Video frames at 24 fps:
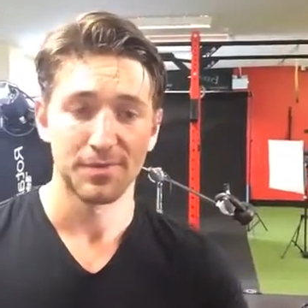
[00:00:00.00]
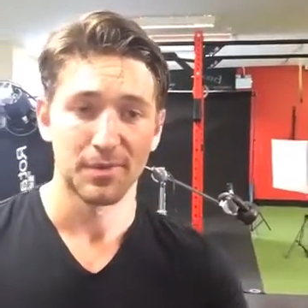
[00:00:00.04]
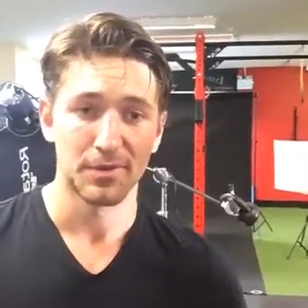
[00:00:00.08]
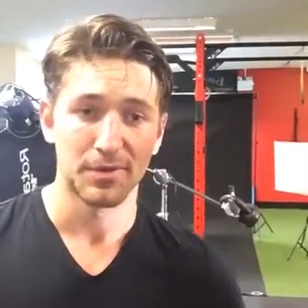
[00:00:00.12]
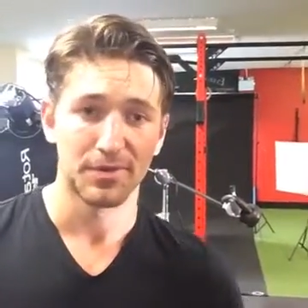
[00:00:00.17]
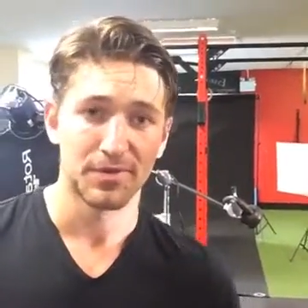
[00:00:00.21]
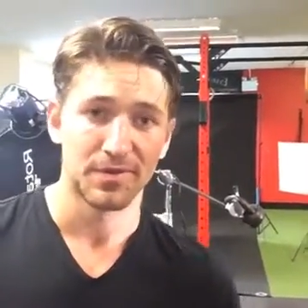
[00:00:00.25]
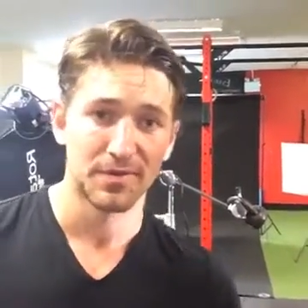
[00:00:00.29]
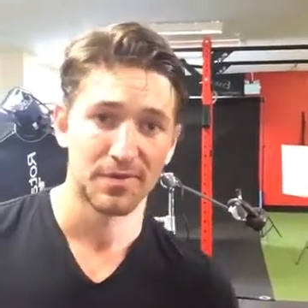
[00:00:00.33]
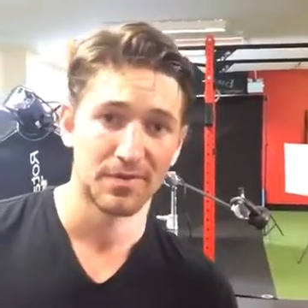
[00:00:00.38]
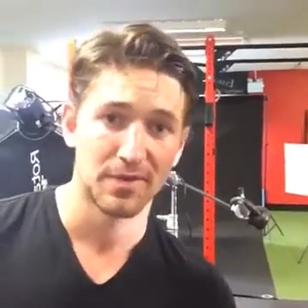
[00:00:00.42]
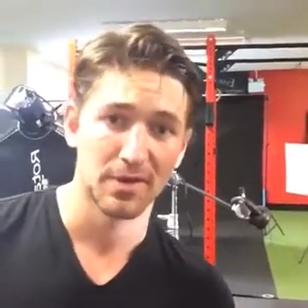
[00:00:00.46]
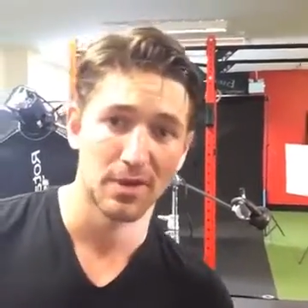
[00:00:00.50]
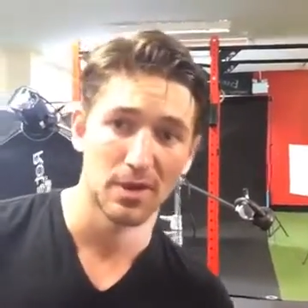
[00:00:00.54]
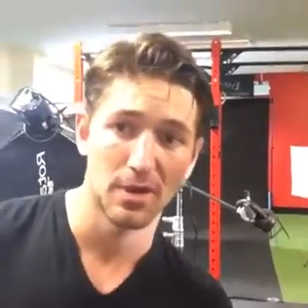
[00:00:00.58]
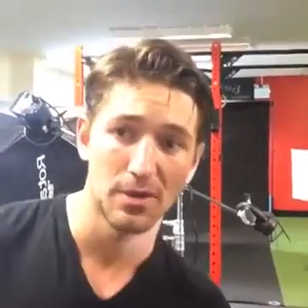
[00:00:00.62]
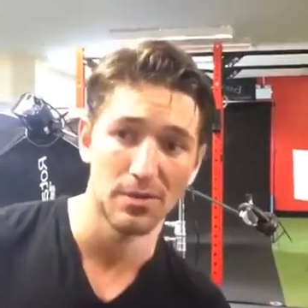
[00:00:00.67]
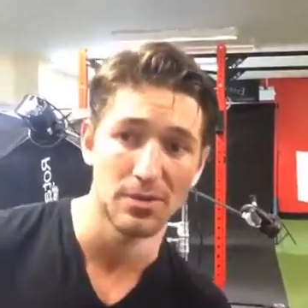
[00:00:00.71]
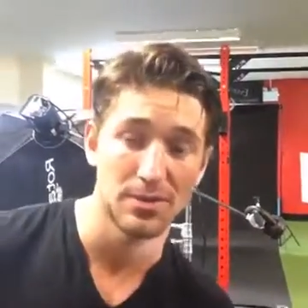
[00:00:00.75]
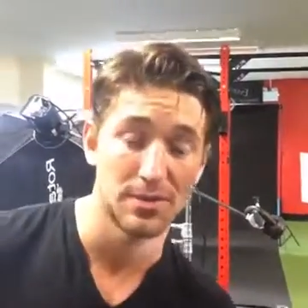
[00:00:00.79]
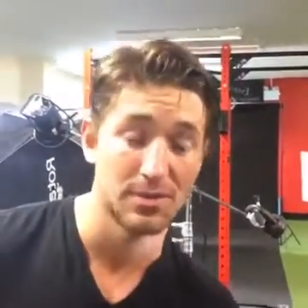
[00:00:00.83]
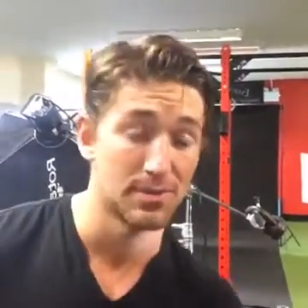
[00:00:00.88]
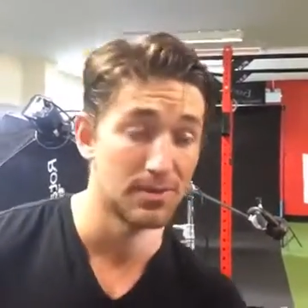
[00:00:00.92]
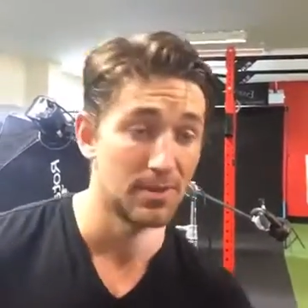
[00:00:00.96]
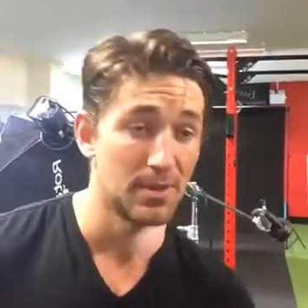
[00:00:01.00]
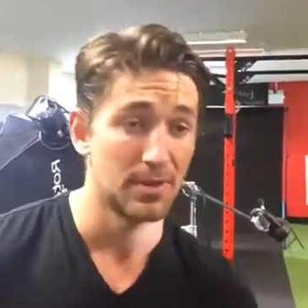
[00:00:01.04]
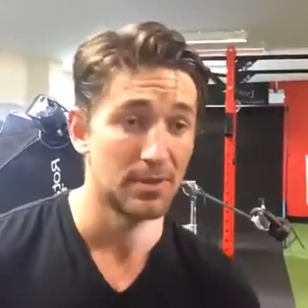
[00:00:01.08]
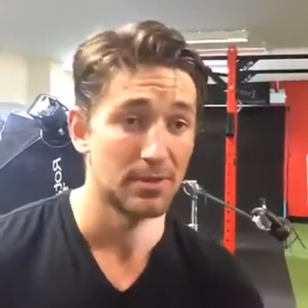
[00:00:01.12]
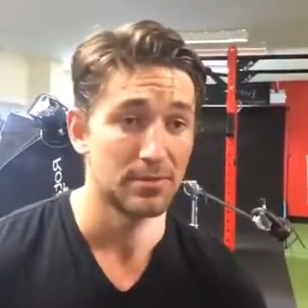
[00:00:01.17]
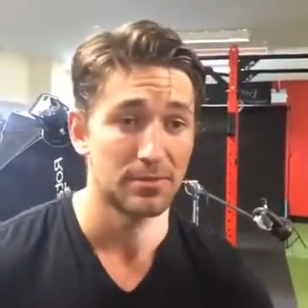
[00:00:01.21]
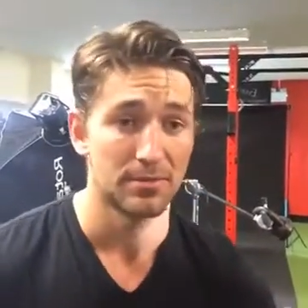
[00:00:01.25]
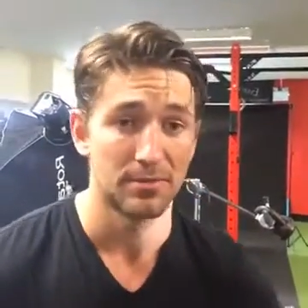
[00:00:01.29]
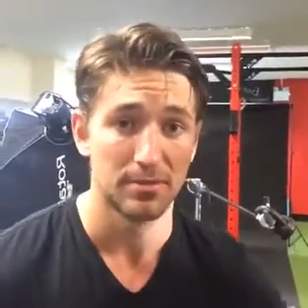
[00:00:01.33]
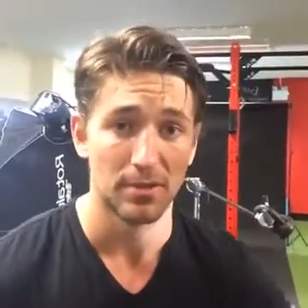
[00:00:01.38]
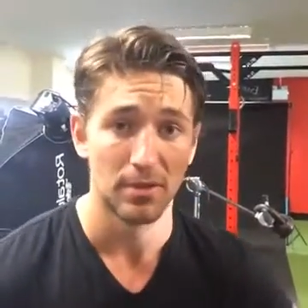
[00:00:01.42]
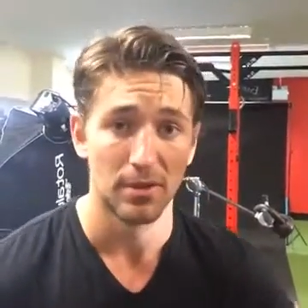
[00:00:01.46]
but the coaches were
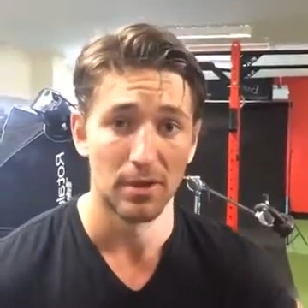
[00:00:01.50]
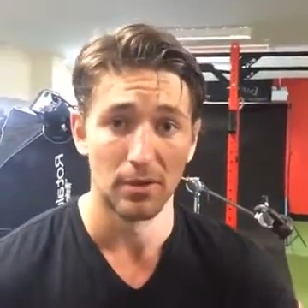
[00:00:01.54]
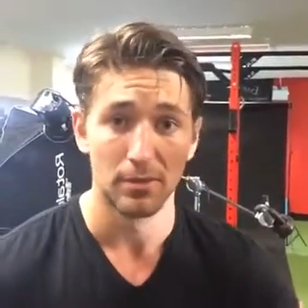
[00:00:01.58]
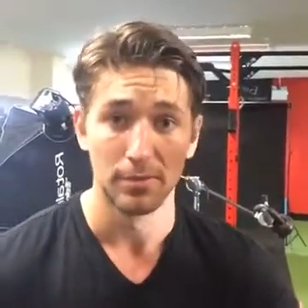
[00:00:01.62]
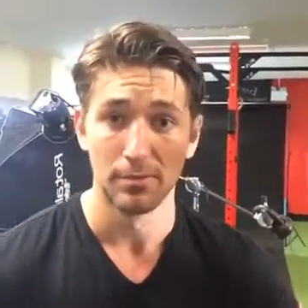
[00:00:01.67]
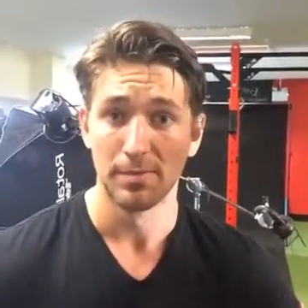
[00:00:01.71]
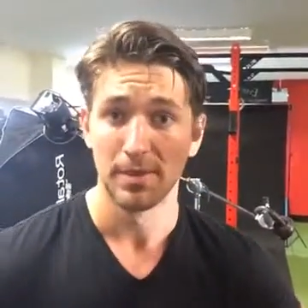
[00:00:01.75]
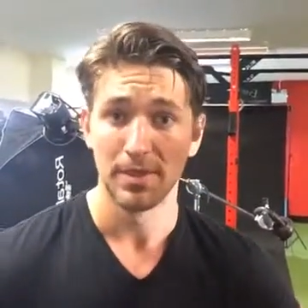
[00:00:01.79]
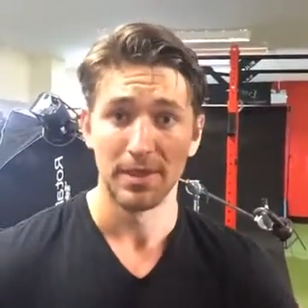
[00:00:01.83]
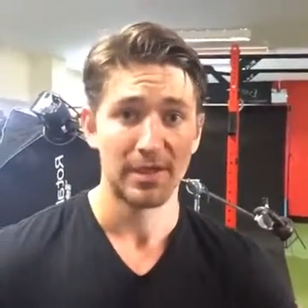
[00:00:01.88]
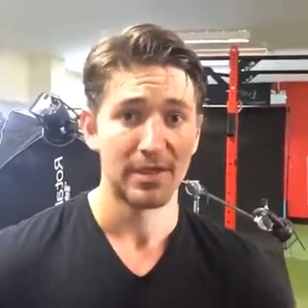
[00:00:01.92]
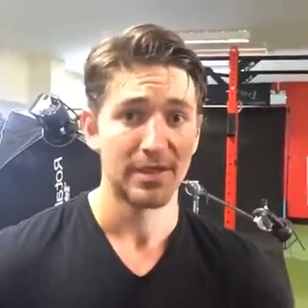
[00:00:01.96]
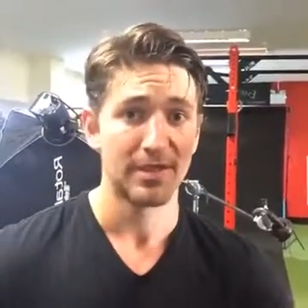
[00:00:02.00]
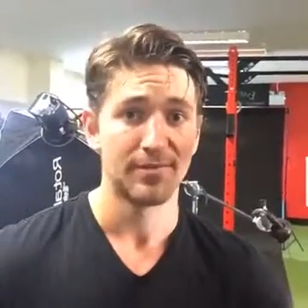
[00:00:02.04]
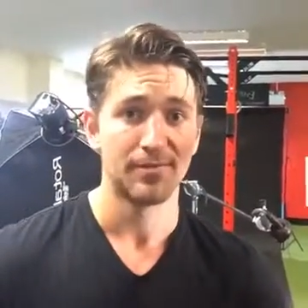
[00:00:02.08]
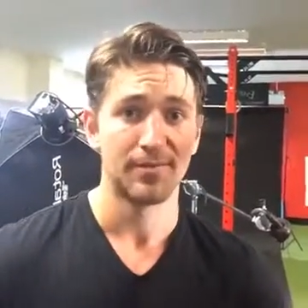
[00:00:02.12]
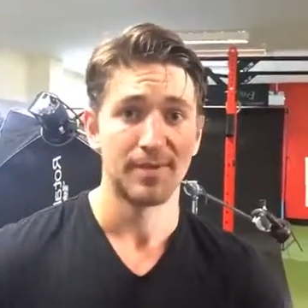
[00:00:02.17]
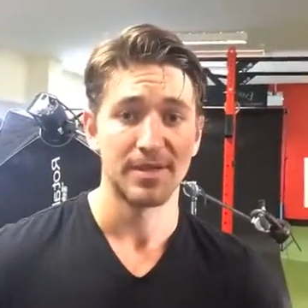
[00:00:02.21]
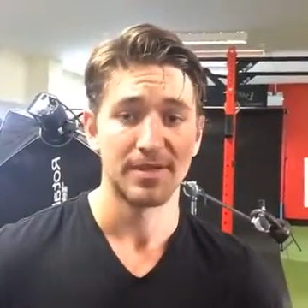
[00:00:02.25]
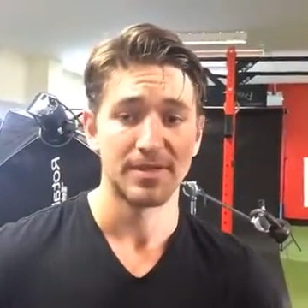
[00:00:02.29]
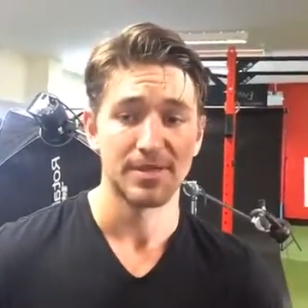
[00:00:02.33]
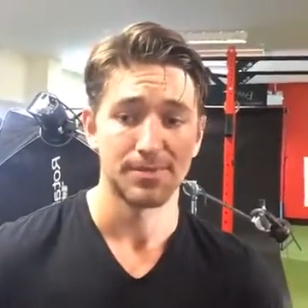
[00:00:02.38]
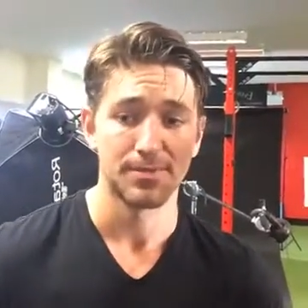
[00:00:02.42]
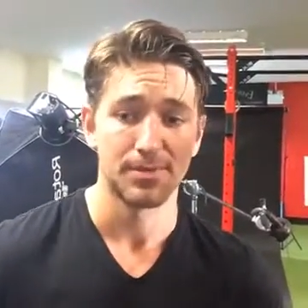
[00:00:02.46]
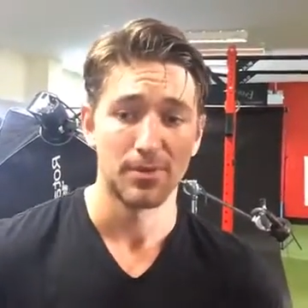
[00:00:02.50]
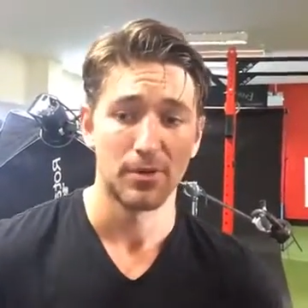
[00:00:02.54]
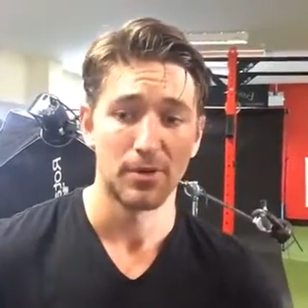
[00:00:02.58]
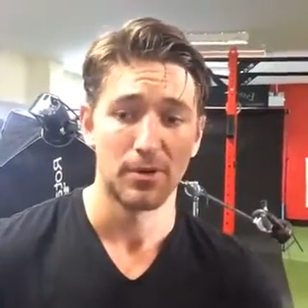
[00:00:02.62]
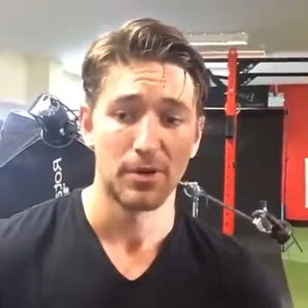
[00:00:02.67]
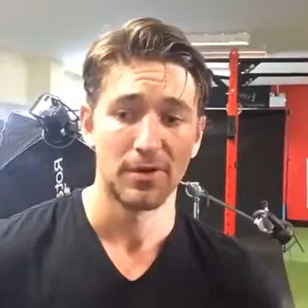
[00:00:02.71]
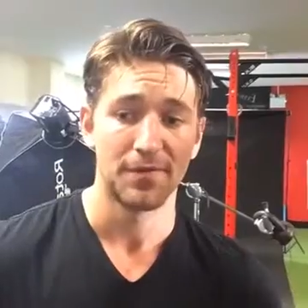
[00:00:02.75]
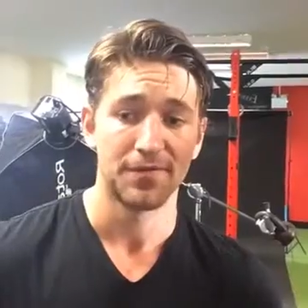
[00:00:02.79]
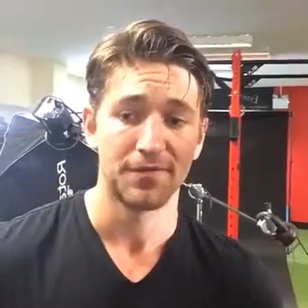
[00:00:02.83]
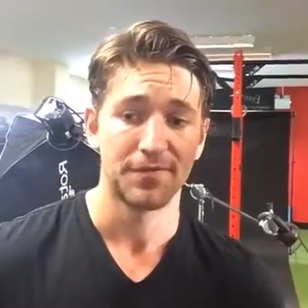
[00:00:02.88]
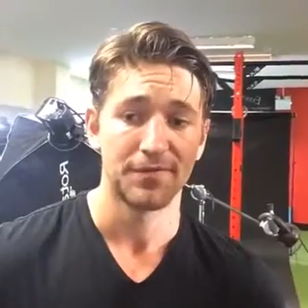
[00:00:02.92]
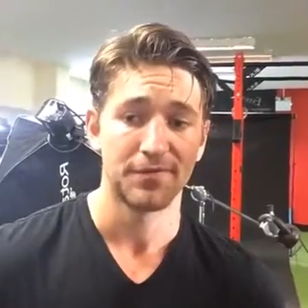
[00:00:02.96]
unbelievably
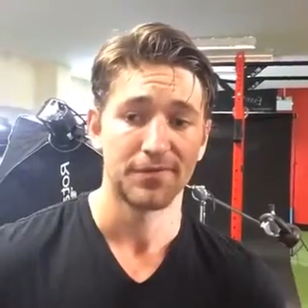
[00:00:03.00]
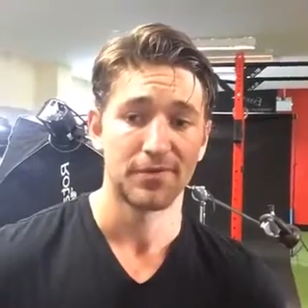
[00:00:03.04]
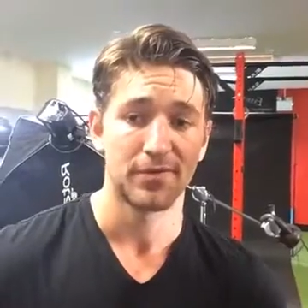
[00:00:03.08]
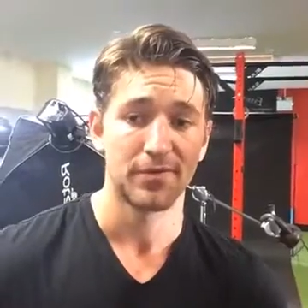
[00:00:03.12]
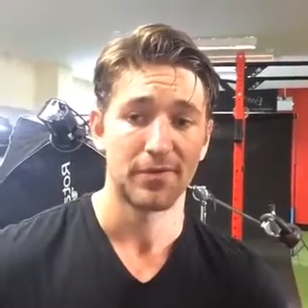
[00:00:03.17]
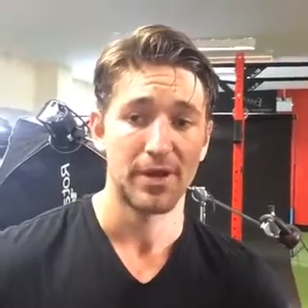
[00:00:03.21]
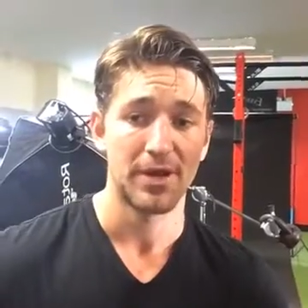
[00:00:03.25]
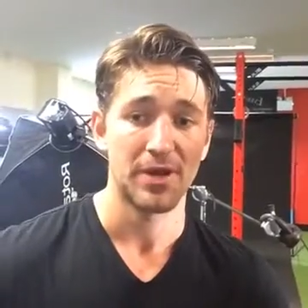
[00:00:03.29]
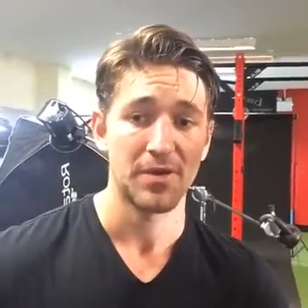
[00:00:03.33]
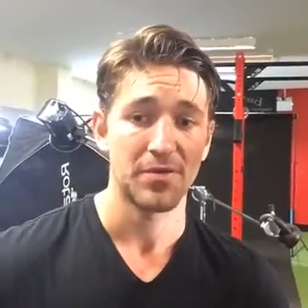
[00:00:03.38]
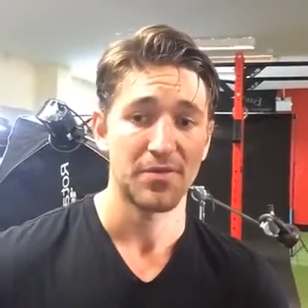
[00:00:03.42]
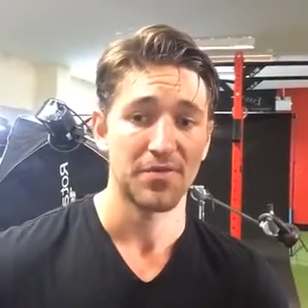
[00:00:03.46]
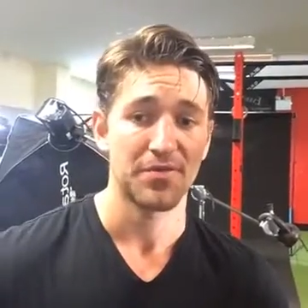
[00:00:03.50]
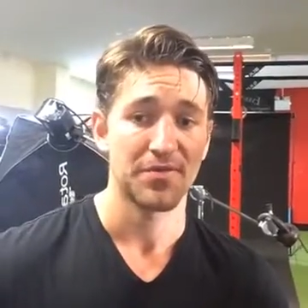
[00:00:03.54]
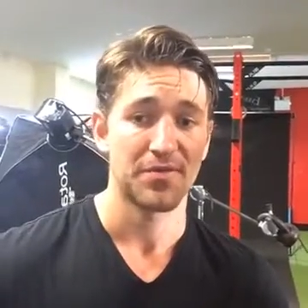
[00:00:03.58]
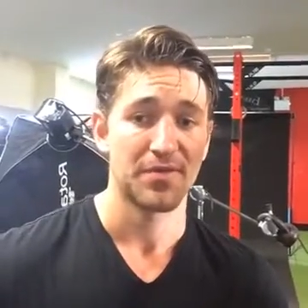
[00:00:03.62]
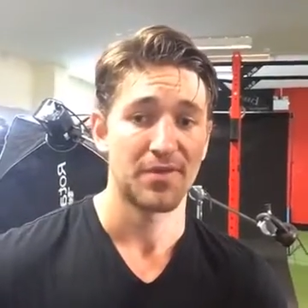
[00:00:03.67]
supportive throughout.